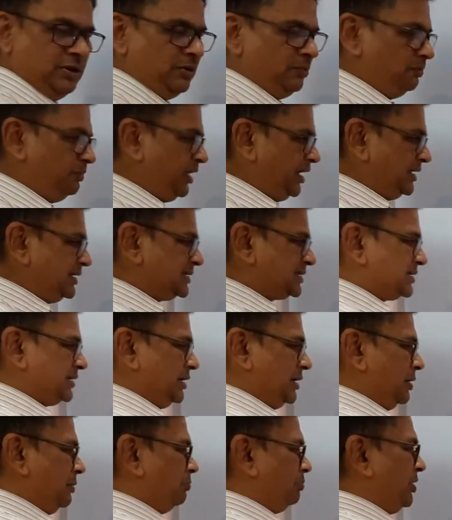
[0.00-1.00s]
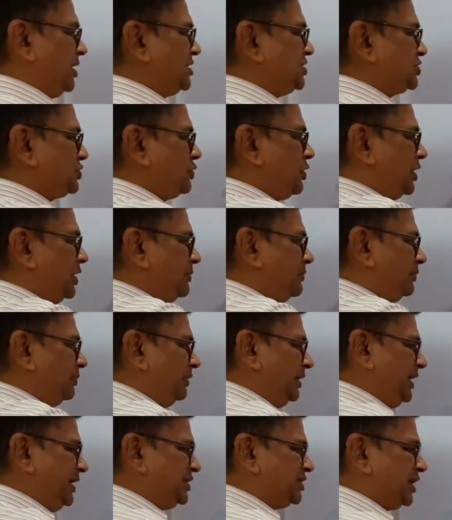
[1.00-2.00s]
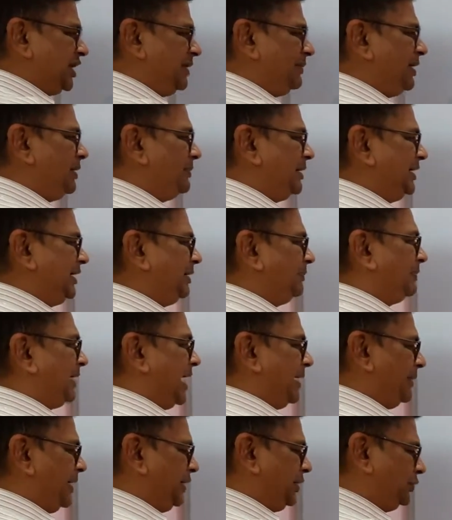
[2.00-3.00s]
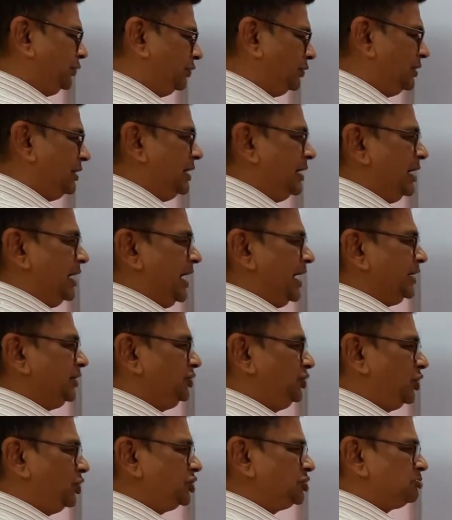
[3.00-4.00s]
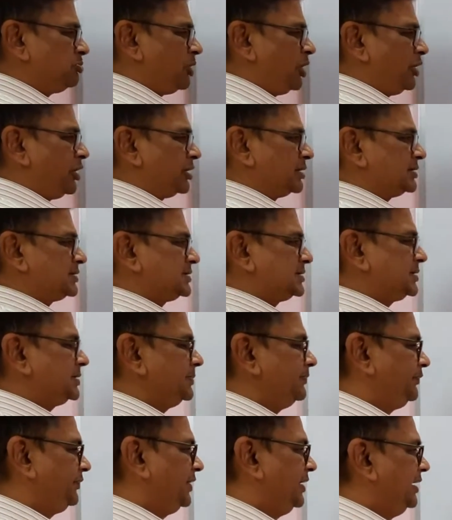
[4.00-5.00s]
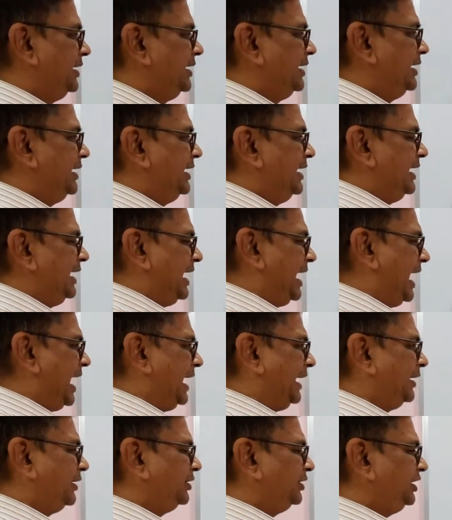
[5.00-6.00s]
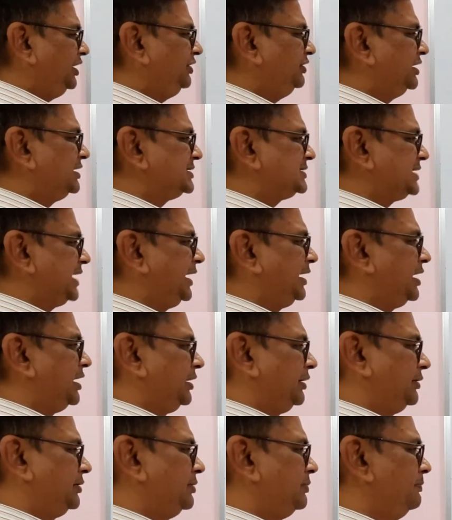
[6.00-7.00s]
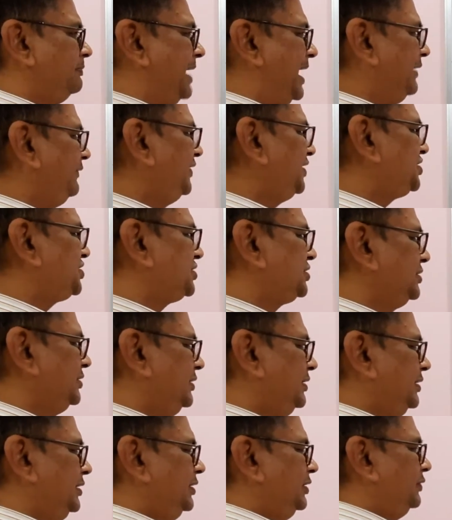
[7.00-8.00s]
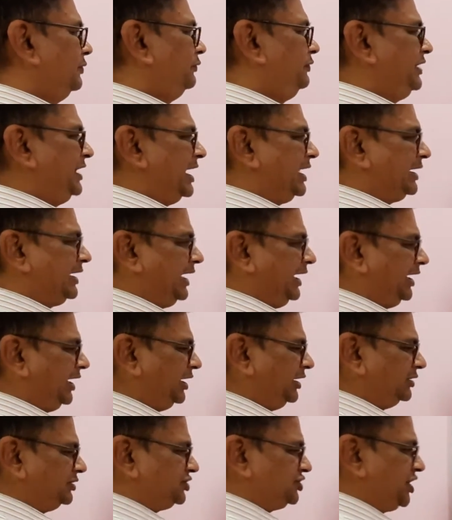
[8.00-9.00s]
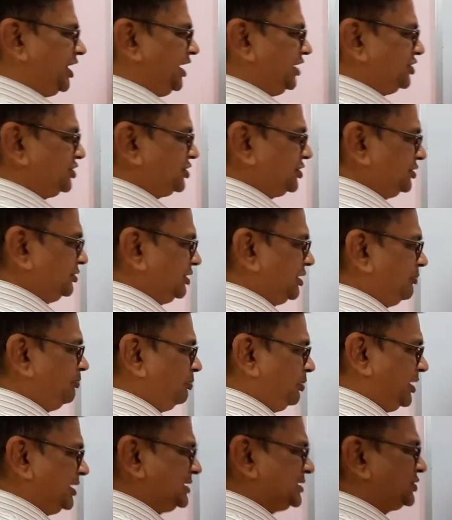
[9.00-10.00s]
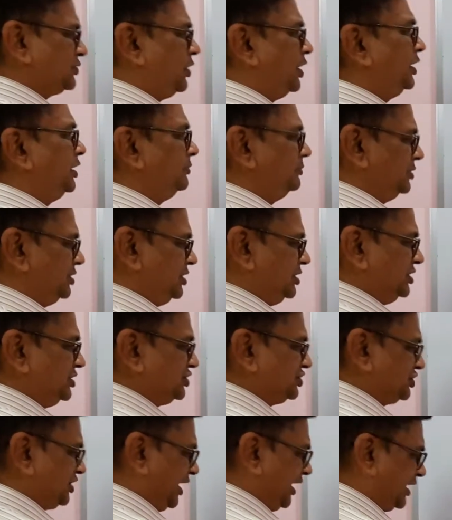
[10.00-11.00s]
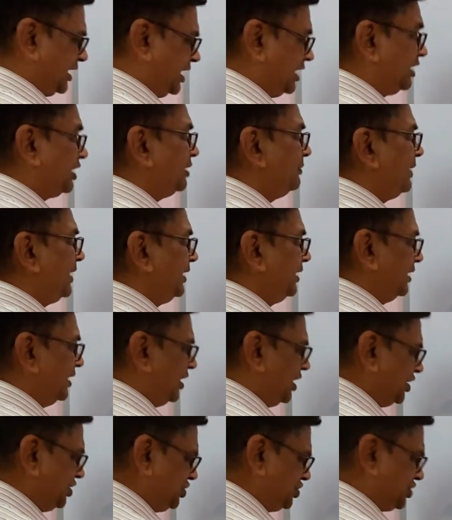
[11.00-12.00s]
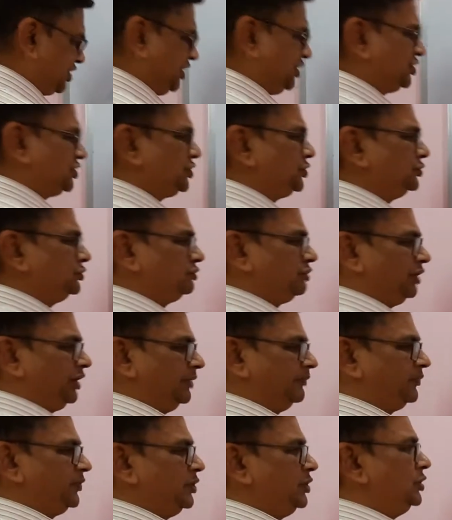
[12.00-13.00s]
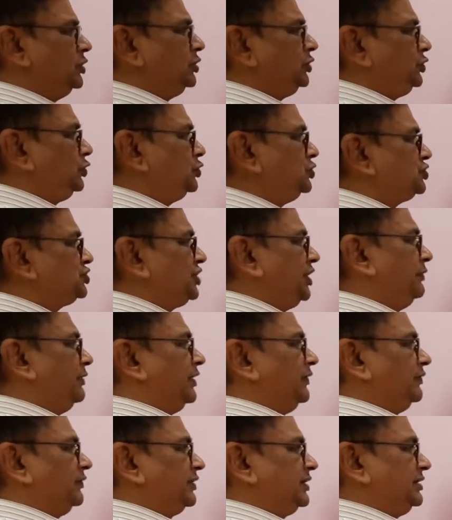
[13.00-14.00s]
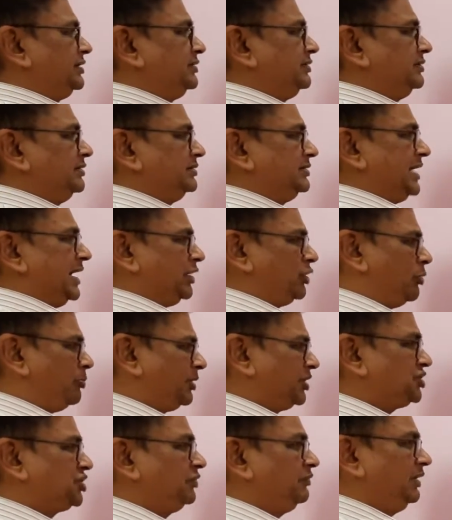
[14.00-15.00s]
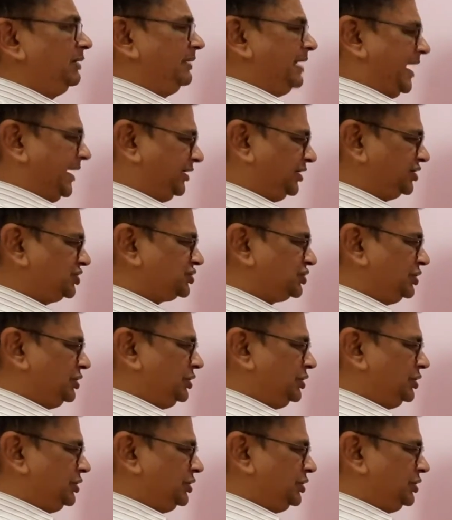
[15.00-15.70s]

Means first column each element multiply by 2, and those products add in the second, by which we are getting change. The first column, second remain unchanged, 2, 3. 2C1, that operation will be like this.